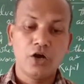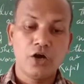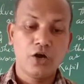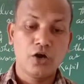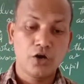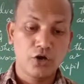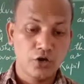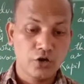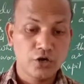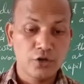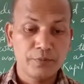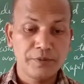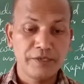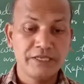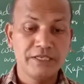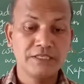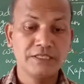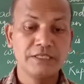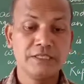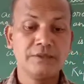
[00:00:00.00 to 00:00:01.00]
order of
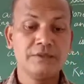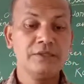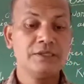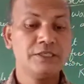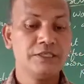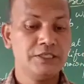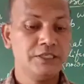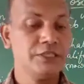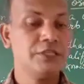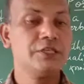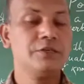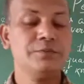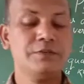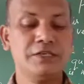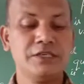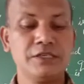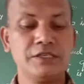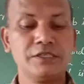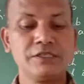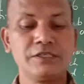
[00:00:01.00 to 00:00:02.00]
adjective,
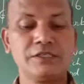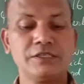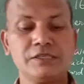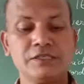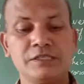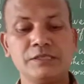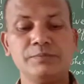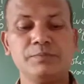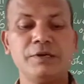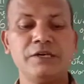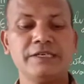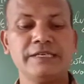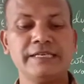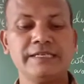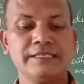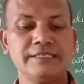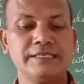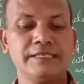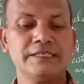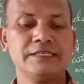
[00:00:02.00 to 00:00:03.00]
determinants, simple
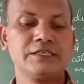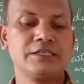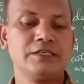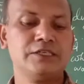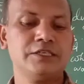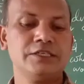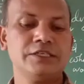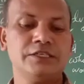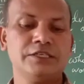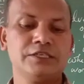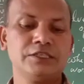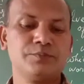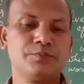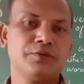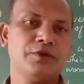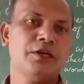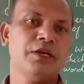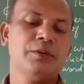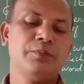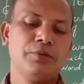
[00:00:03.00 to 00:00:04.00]
tenses,
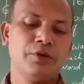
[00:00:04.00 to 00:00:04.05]
continuous,